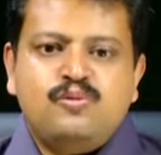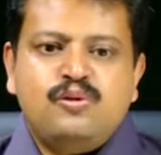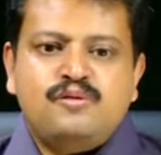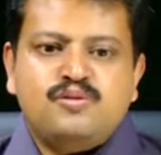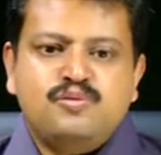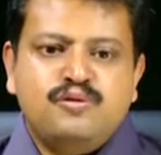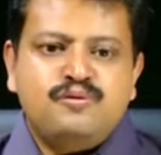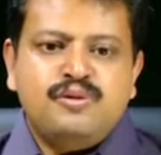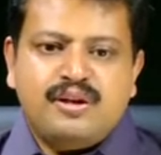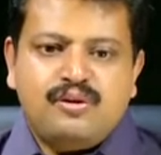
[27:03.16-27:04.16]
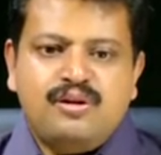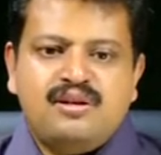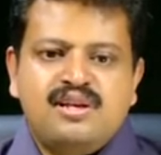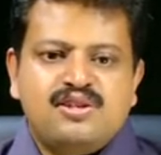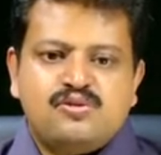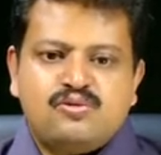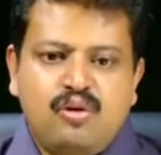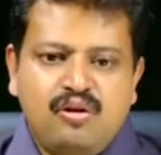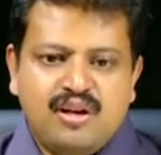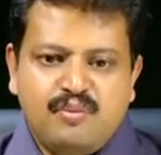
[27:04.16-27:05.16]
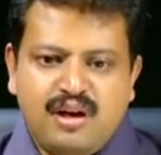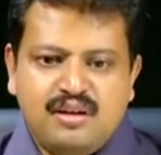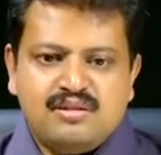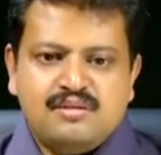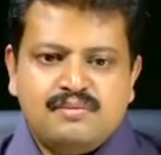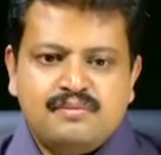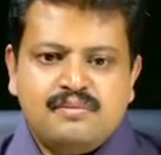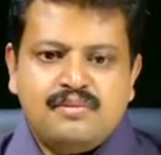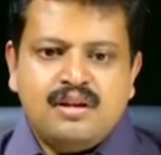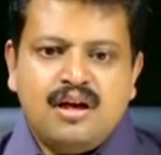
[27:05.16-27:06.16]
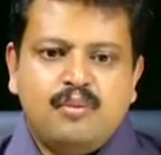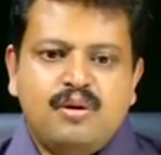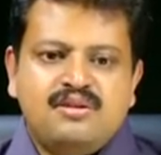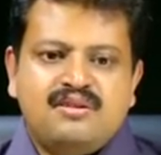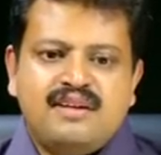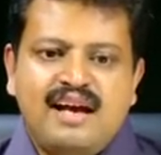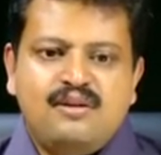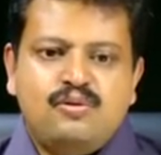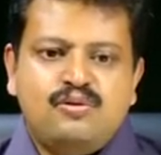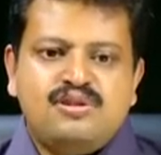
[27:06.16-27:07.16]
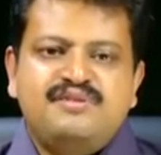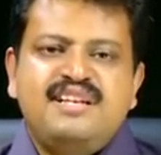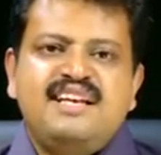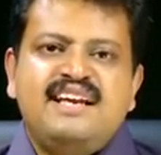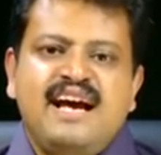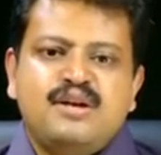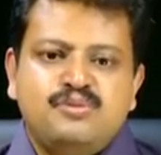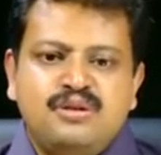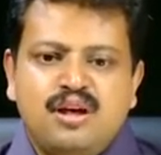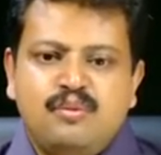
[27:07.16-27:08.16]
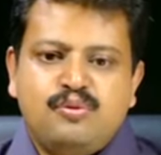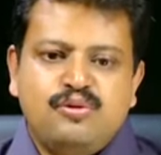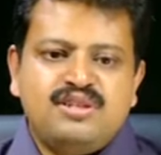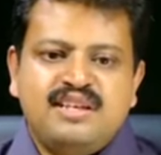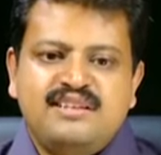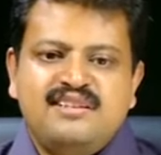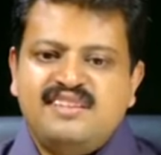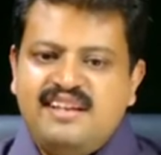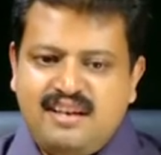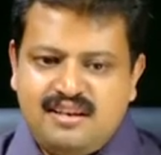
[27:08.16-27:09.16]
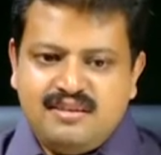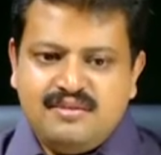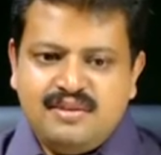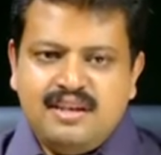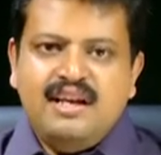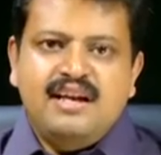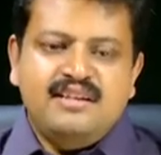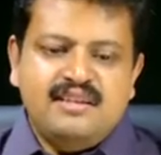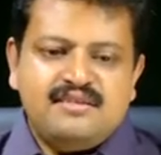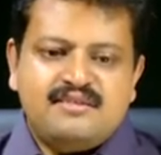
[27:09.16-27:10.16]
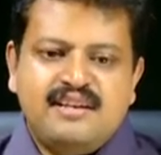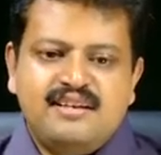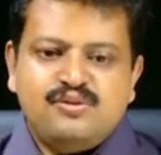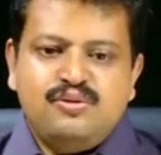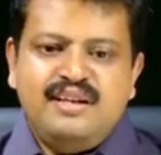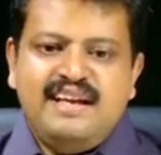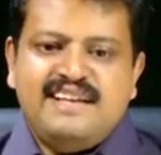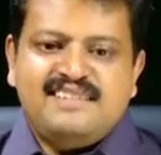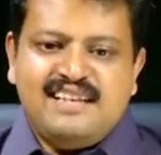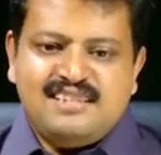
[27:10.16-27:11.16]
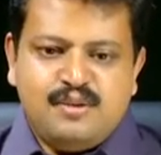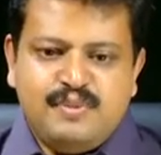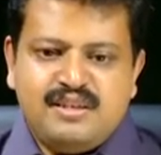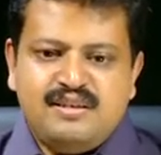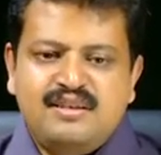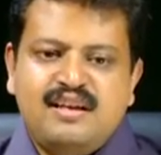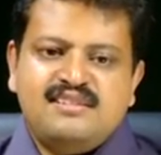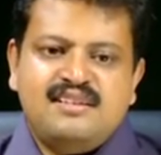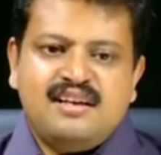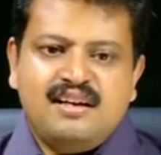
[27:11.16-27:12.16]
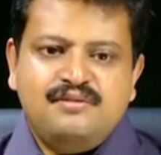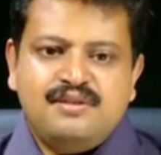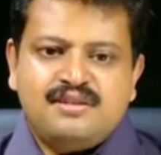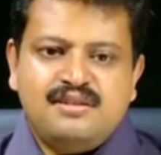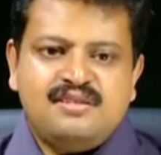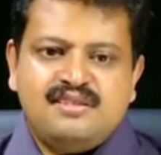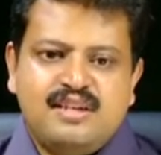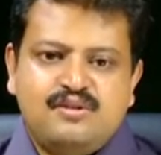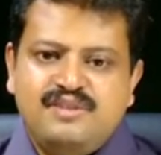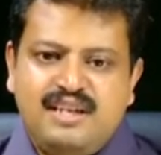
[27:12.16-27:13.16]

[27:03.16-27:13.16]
Court was moved to record strong remarks about the trial court's very casual approach in this regard. This trend is only exacerbated in Nazir Khan versus State of